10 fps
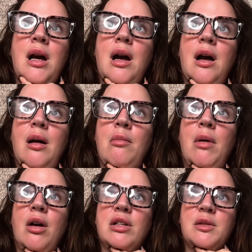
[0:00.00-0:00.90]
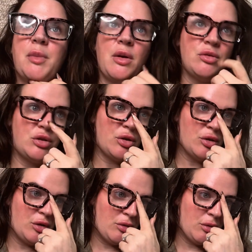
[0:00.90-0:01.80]
I spoke
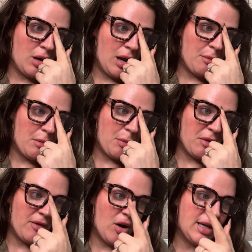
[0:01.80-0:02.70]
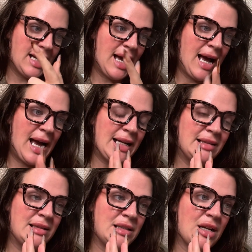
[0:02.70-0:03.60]
to my provider
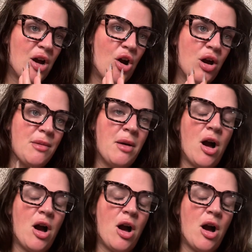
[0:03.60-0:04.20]
and I've